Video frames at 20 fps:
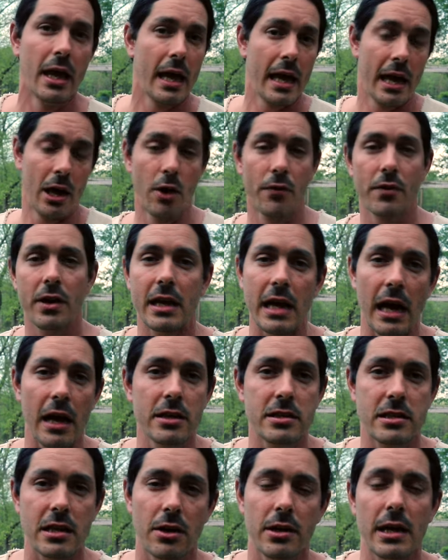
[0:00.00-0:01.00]
head over to
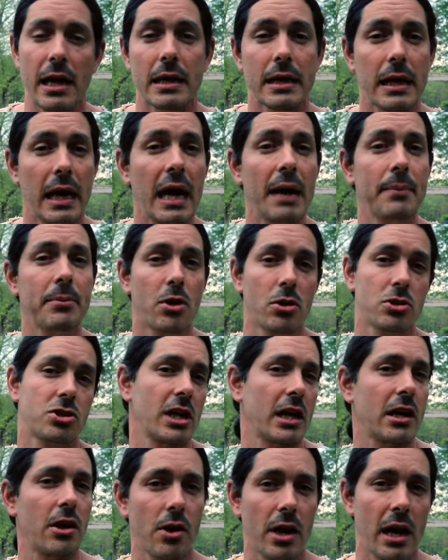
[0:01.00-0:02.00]
colliecenter.com, go
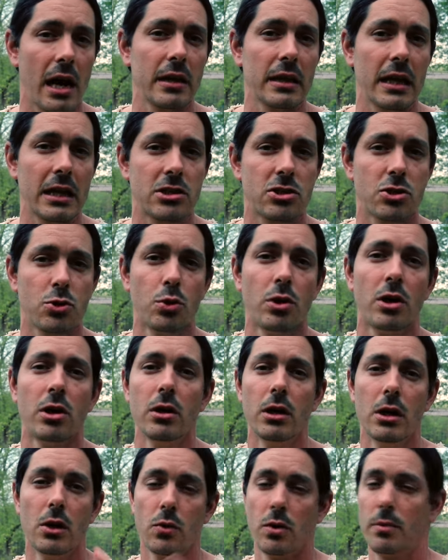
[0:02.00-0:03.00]
check out our online school.